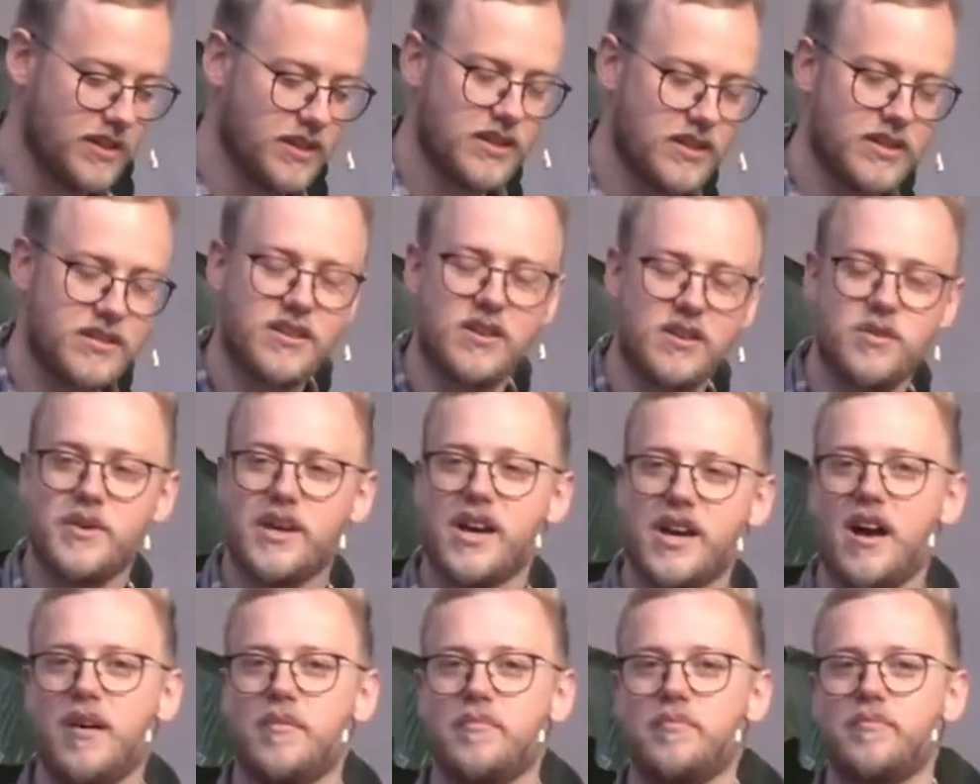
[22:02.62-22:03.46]
So as we
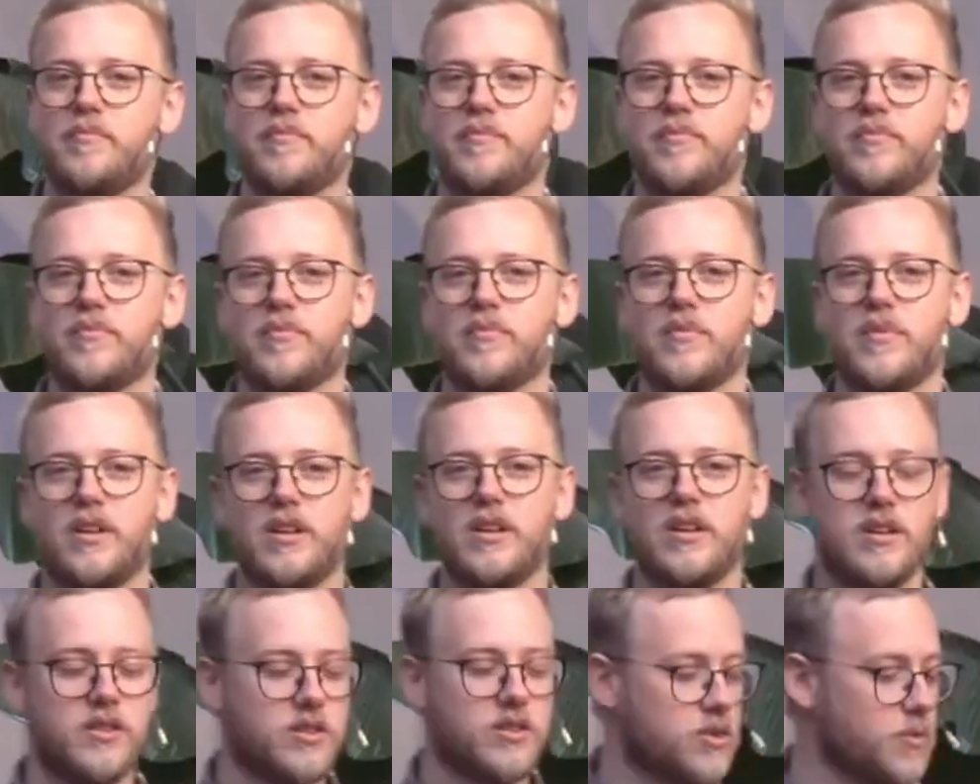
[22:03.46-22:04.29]
come
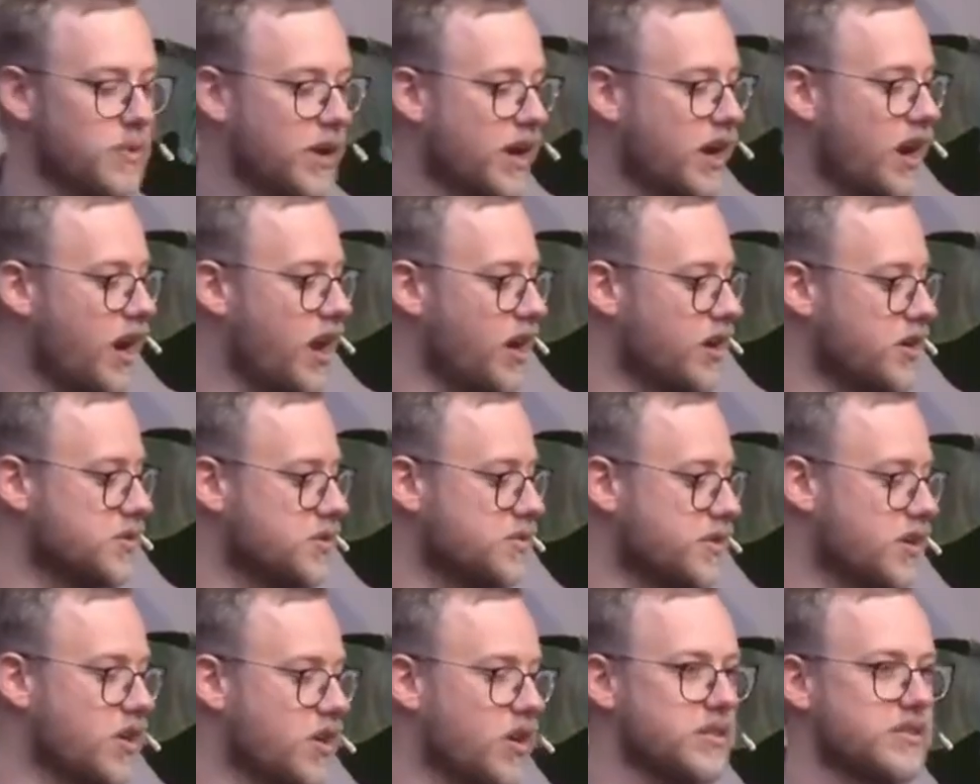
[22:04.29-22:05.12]
to a close,
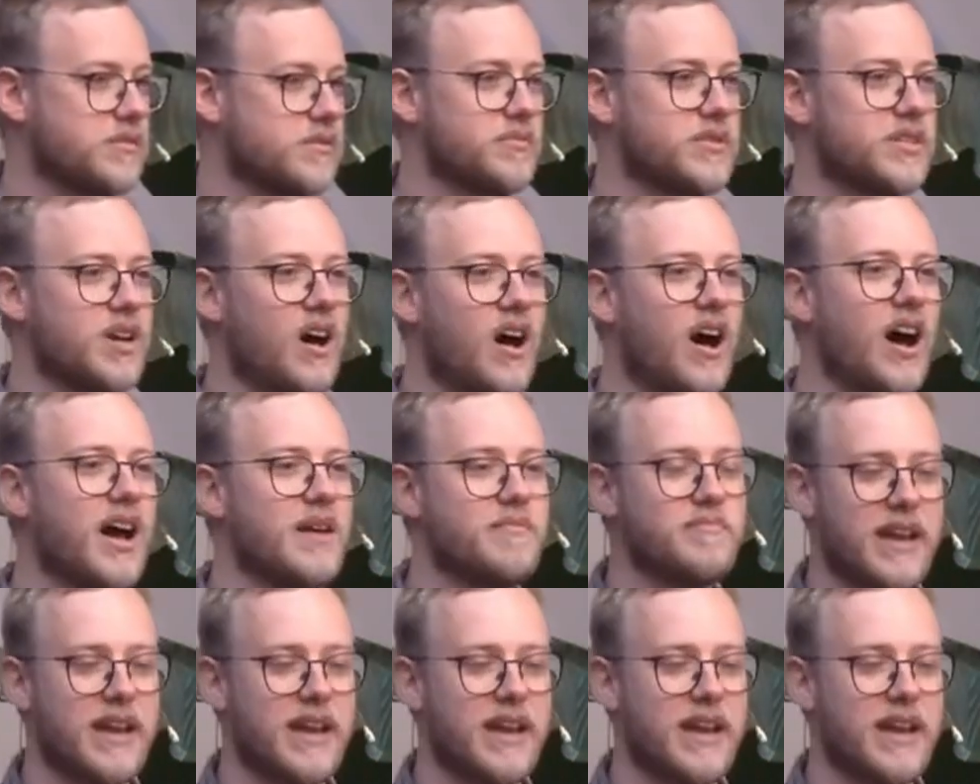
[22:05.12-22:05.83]
we've got some time